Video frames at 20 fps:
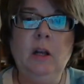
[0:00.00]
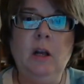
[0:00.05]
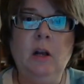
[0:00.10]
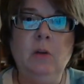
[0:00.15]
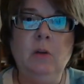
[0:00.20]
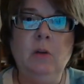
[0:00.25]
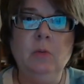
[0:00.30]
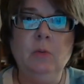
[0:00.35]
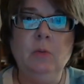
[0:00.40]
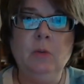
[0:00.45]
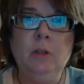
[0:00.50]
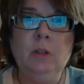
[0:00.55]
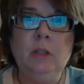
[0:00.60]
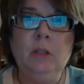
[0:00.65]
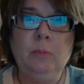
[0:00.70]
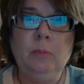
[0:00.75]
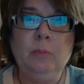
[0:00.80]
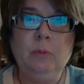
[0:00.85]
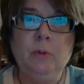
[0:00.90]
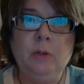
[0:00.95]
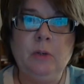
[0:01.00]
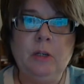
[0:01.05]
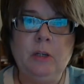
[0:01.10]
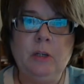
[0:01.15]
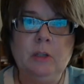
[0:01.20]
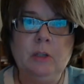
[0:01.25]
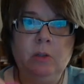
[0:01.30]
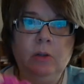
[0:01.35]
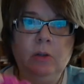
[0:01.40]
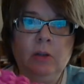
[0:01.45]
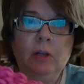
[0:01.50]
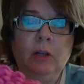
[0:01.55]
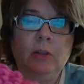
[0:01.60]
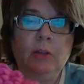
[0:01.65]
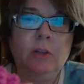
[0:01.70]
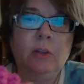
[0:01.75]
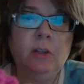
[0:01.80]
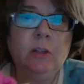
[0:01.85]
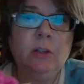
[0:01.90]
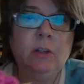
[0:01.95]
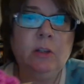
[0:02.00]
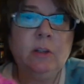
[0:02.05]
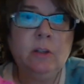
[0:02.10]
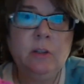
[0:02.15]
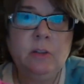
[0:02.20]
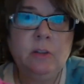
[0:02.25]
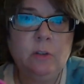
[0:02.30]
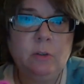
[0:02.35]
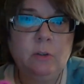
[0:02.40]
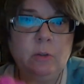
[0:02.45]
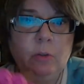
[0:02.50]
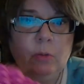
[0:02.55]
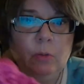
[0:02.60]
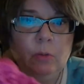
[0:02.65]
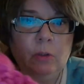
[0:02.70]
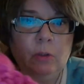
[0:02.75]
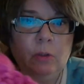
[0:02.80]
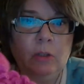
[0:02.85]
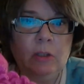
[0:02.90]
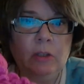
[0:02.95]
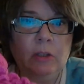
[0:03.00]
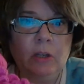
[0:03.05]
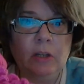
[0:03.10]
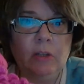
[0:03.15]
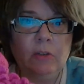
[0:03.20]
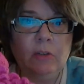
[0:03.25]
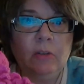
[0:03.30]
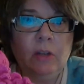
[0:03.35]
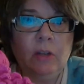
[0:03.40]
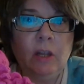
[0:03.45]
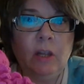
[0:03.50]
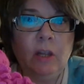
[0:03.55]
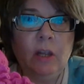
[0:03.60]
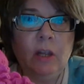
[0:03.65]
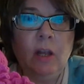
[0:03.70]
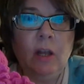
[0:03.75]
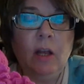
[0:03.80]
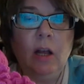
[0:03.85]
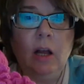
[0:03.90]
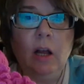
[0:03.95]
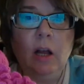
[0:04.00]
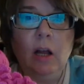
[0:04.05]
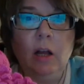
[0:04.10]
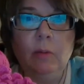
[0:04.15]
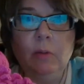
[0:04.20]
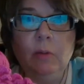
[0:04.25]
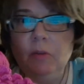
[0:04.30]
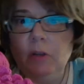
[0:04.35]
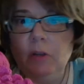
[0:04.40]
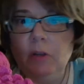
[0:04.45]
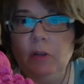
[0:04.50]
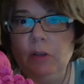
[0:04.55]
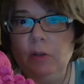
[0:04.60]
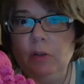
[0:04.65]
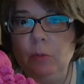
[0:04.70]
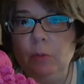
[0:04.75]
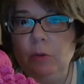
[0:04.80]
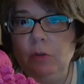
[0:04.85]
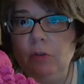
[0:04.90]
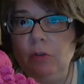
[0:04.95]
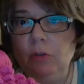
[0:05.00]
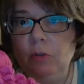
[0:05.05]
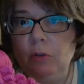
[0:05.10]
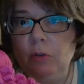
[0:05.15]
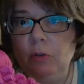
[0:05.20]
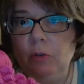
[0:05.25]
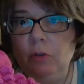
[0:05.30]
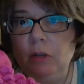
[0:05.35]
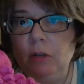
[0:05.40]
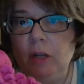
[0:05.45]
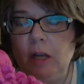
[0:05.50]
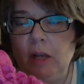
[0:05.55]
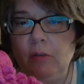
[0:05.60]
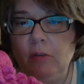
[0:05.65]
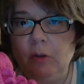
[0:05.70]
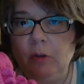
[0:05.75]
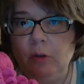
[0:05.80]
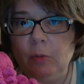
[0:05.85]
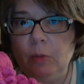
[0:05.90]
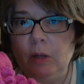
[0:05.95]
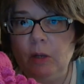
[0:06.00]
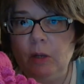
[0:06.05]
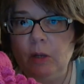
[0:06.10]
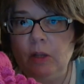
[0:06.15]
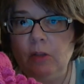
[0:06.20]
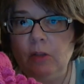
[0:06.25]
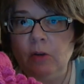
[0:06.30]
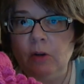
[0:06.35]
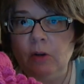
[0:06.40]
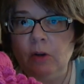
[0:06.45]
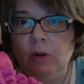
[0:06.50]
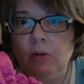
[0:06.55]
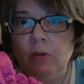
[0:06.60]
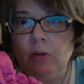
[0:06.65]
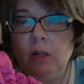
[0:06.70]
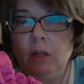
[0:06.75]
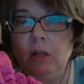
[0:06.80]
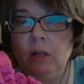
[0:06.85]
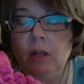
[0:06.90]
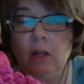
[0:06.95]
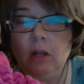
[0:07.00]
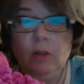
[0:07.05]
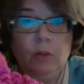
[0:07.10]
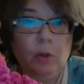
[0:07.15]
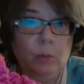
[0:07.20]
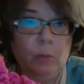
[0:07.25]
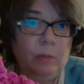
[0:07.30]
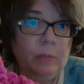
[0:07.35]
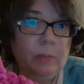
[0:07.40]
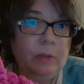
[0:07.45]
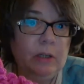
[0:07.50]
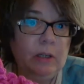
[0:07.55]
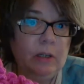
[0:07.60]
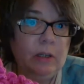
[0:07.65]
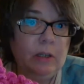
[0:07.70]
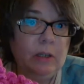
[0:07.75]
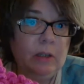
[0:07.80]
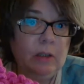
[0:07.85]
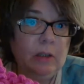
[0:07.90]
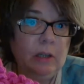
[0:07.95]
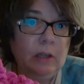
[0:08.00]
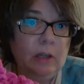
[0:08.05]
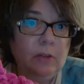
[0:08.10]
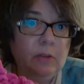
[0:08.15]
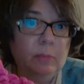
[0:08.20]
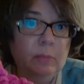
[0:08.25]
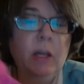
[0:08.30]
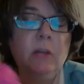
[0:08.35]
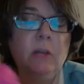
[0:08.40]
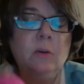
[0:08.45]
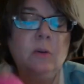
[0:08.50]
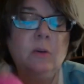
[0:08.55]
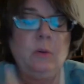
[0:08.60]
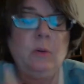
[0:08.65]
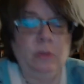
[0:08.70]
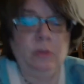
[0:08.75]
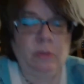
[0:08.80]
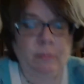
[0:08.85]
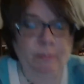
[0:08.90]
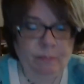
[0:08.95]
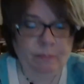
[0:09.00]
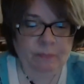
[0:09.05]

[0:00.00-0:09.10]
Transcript: a really pretty look, I think. I think it'll look really nice. If I were to use a heavier weight yarn, there would be less petals.